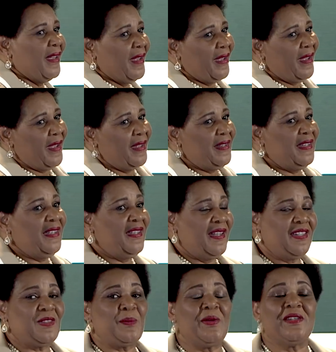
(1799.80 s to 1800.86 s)
and he
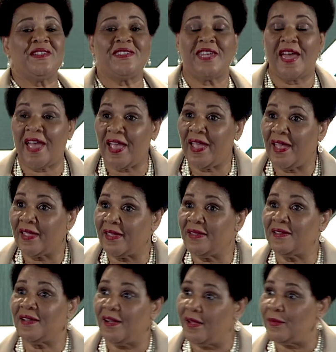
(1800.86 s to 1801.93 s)
has been tagging
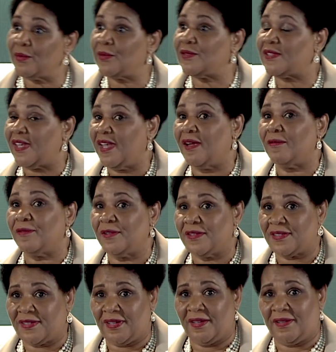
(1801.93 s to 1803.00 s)
others ever
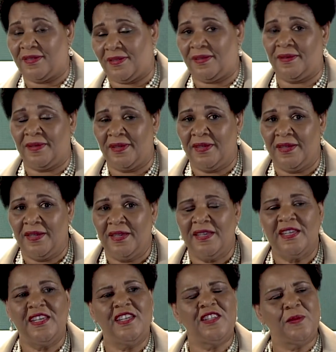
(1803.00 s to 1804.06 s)
since.
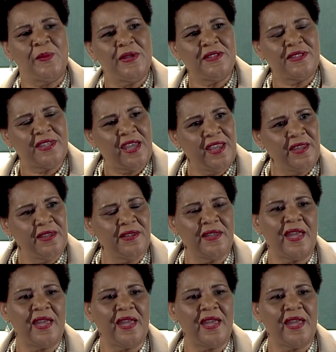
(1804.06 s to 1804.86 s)
He's been taking